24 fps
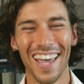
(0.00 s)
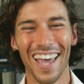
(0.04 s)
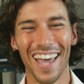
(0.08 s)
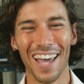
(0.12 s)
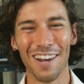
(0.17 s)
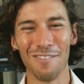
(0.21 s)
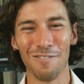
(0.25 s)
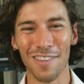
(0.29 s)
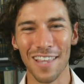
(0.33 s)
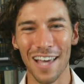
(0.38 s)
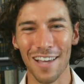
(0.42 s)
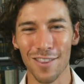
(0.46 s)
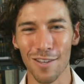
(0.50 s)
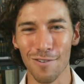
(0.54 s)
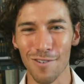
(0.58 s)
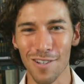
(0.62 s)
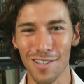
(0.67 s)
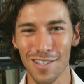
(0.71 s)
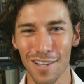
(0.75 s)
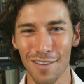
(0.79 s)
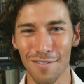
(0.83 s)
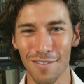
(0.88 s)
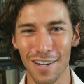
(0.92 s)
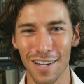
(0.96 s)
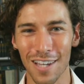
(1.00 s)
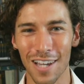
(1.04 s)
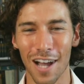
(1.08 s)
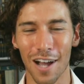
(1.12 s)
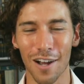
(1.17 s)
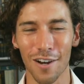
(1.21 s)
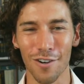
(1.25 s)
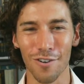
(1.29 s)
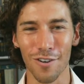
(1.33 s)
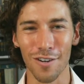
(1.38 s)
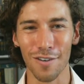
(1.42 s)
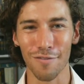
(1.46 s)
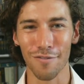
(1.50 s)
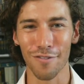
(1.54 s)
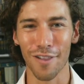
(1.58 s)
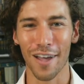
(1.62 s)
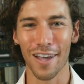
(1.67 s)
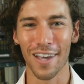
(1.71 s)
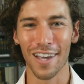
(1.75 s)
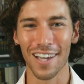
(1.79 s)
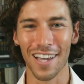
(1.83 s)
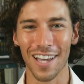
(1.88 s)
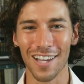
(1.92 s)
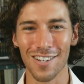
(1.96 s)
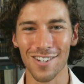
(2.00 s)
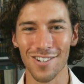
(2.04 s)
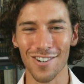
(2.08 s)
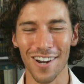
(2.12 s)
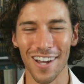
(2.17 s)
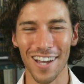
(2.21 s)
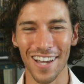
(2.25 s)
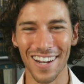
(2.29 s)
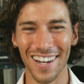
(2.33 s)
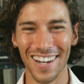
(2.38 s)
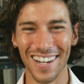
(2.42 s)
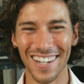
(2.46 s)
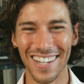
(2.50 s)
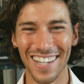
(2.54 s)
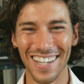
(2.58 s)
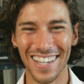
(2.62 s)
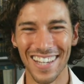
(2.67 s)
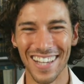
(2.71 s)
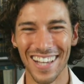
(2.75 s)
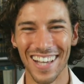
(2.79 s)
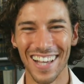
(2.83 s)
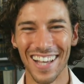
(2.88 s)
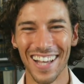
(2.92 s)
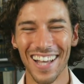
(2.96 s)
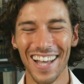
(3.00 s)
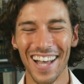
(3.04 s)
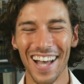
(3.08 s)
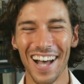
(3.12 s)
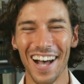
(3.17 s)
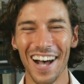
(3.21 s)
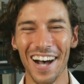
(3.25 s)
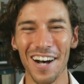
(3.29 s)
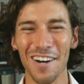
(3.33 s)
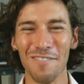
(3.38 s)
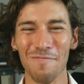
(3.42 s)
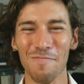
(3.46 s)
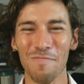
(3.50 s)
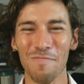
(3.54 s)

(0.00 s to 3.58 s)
and without the risk of any concrete flying at your head. um,